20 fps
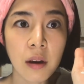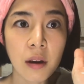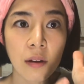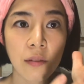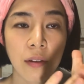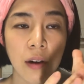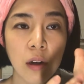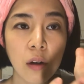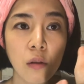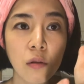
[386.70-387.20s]

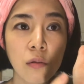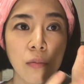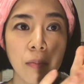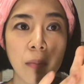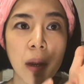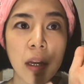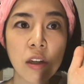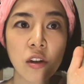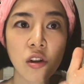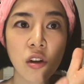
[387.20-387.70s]
If I don't
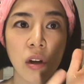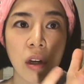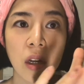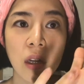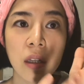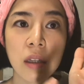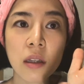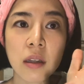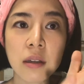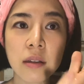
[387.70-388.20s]
mention
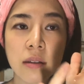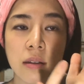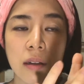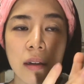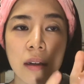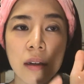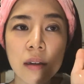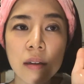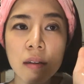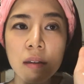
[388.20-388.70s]
it, this
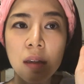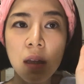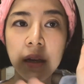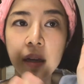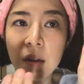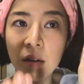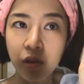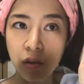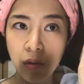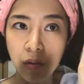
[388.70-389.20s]
is
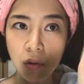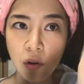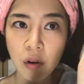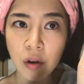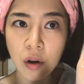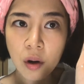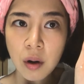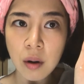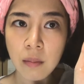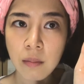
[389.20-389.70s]
like a
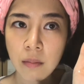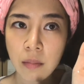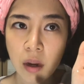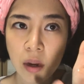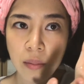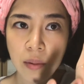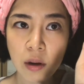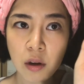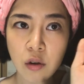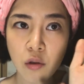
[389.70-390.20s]
toner,
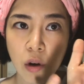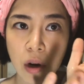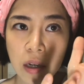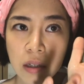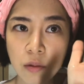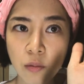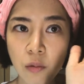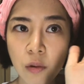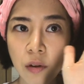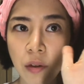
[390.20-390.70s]
maybe you
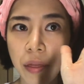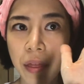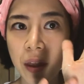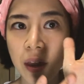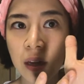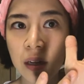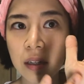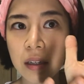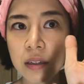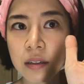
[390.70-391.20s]
guys will
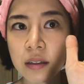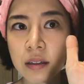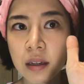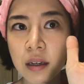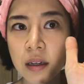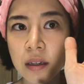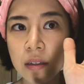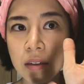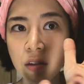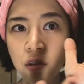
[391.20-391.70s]
think this
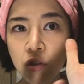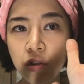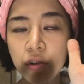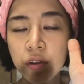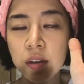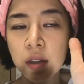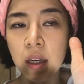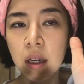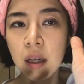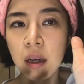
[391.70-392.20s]
is
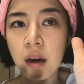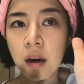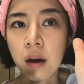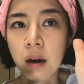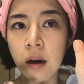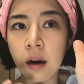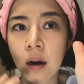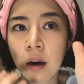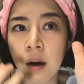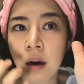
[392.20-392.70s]
just like
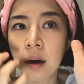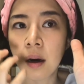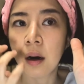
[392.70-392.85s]
a